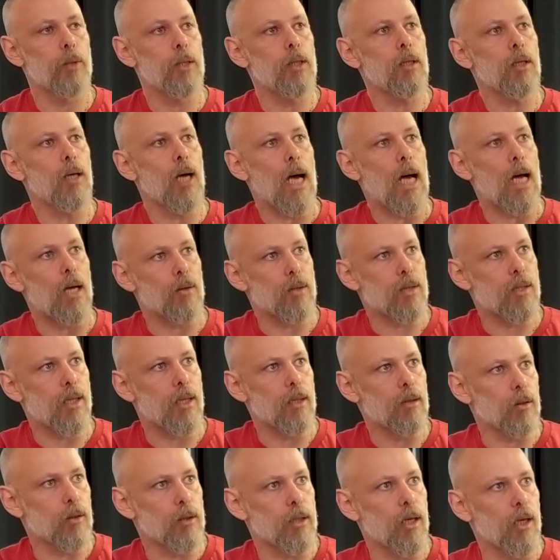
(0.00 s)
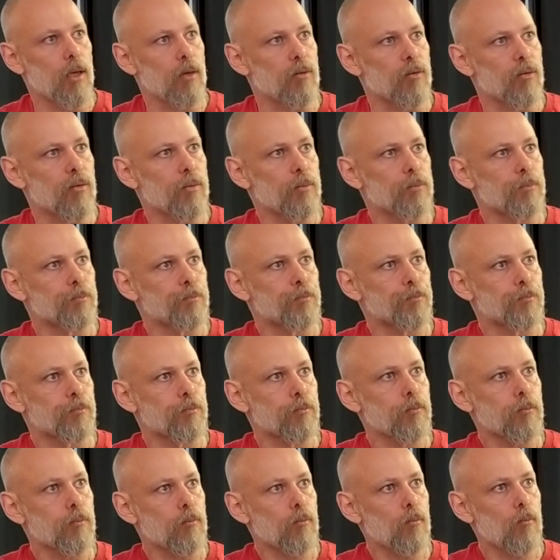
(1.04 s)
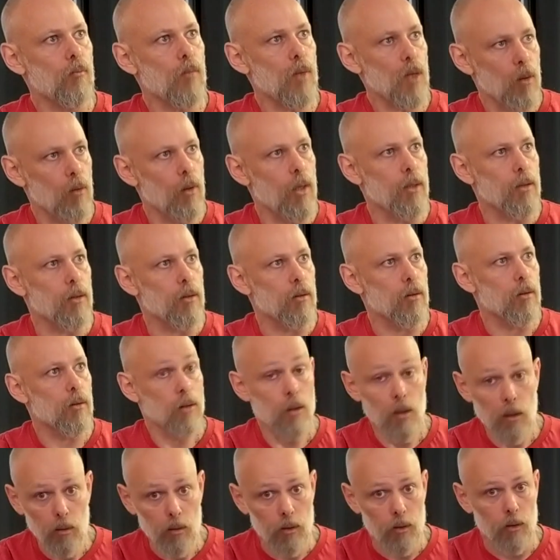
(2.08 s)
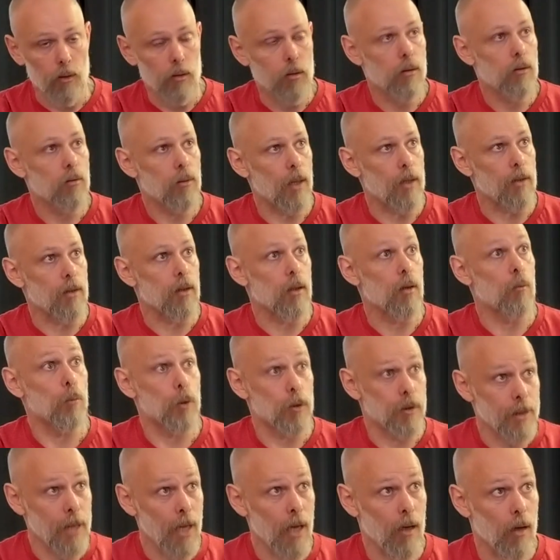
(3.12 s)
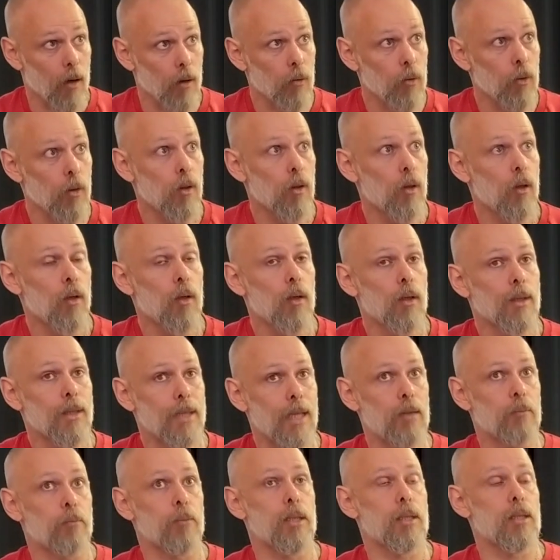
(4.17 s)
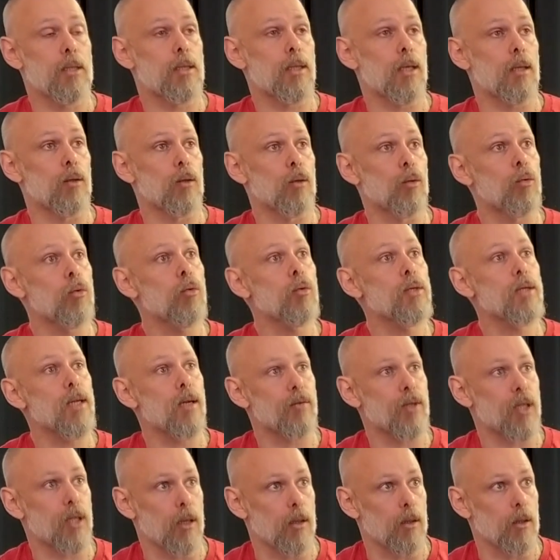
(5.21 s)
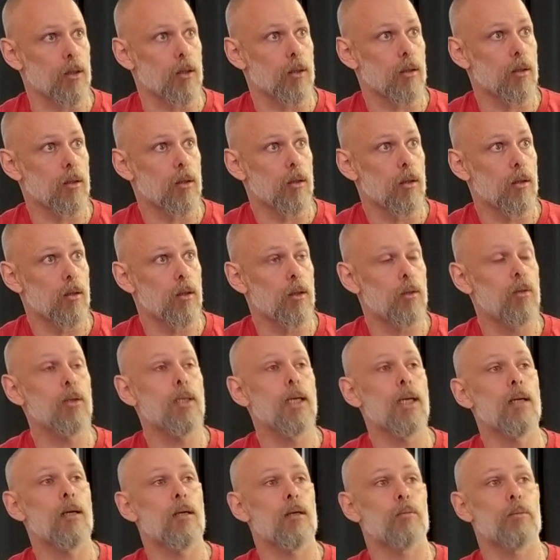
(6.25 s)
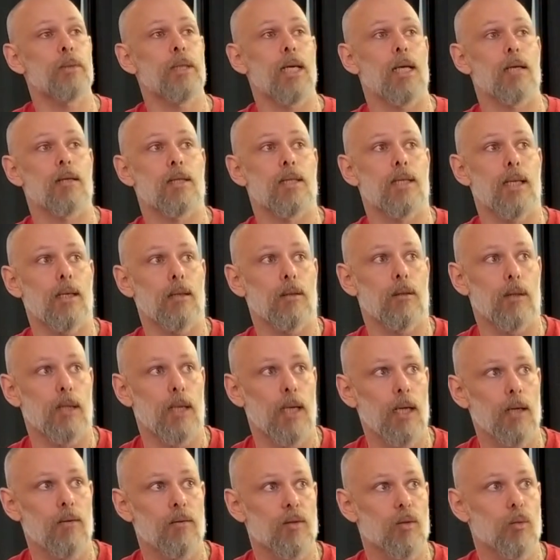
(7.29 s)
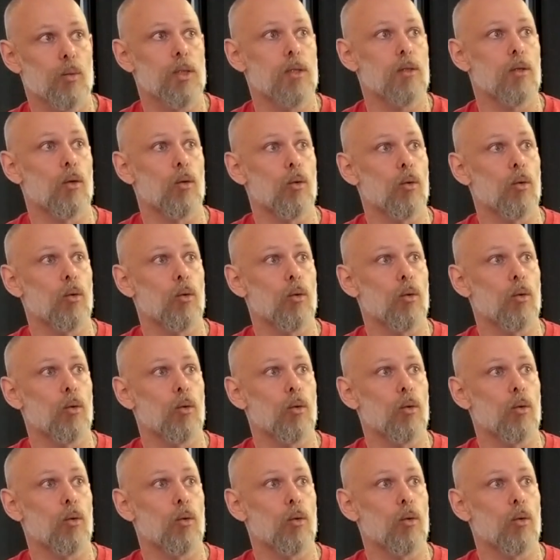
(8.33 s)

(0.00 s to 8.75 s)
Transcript: to be outside the cave. Right, good, right. But now, that means that the rules have changed. You cannot be outside the caves with